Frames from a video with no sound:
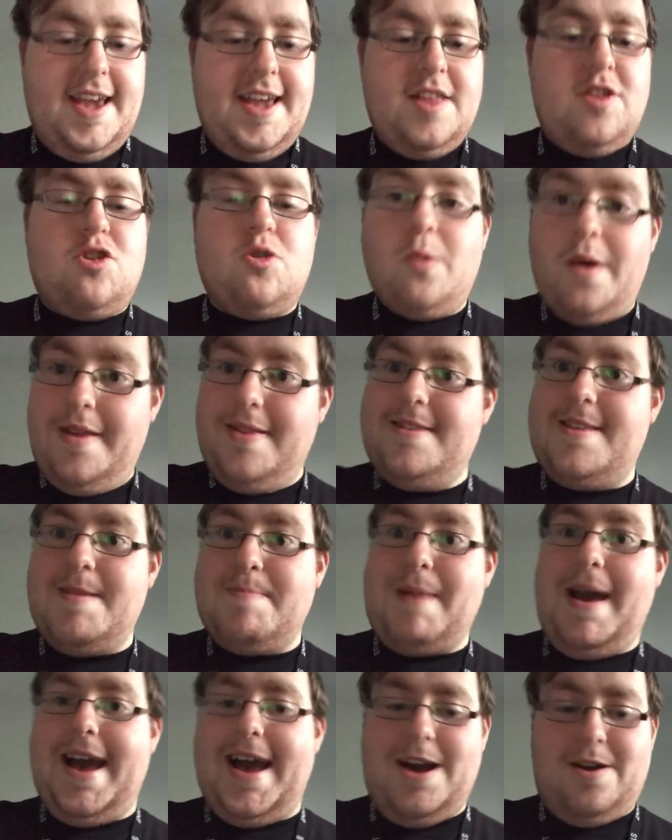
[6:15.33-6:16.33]

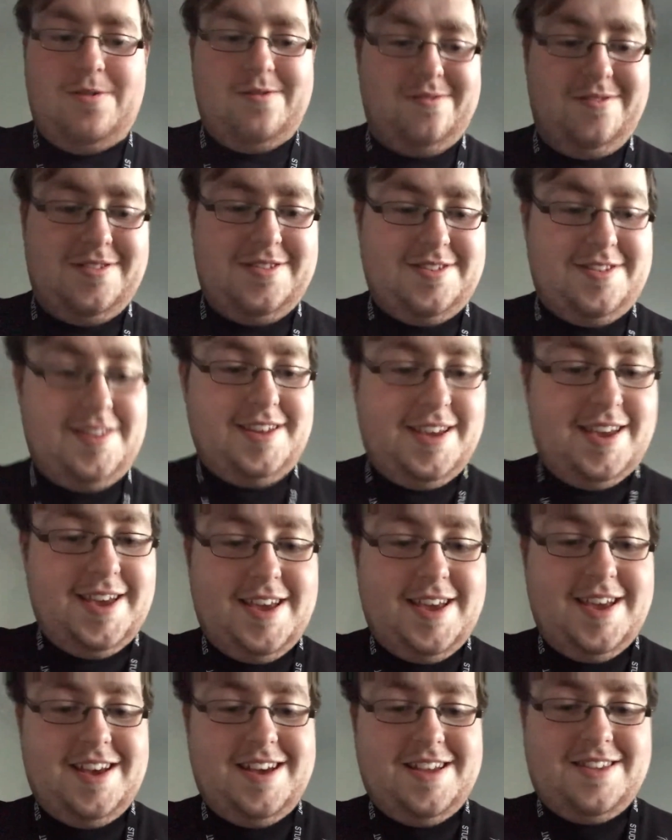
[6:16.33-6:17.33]
£20.
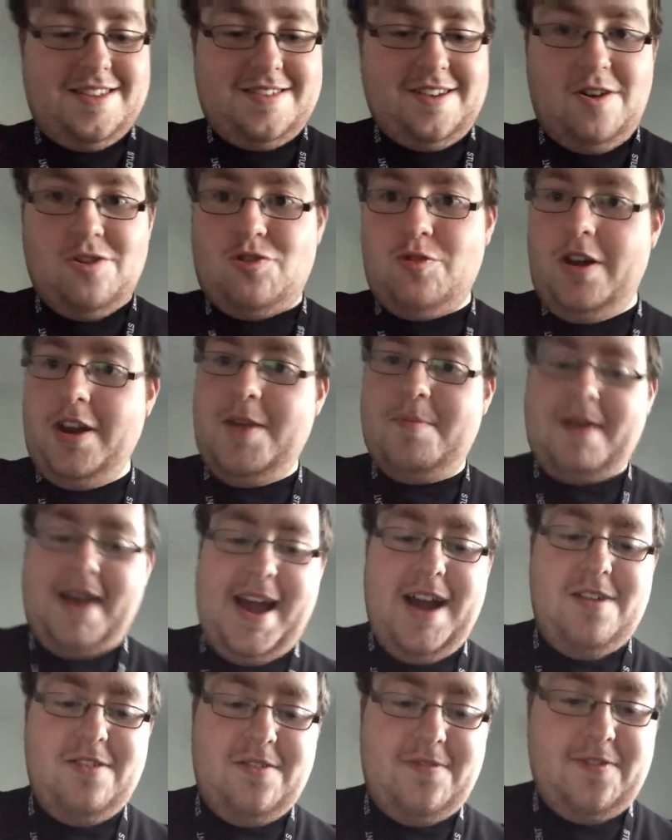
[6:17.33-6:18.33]
So
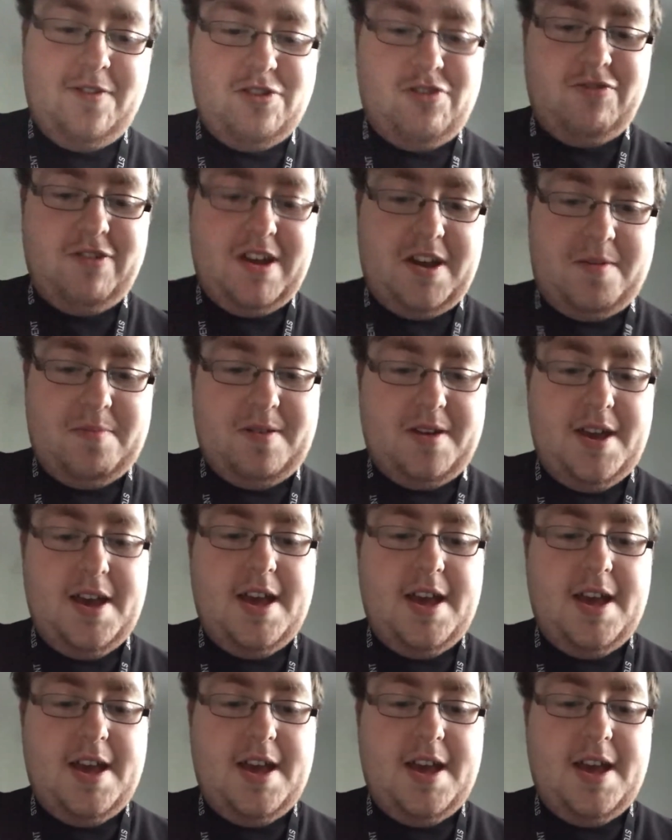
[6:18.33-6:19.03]
£20 for trip.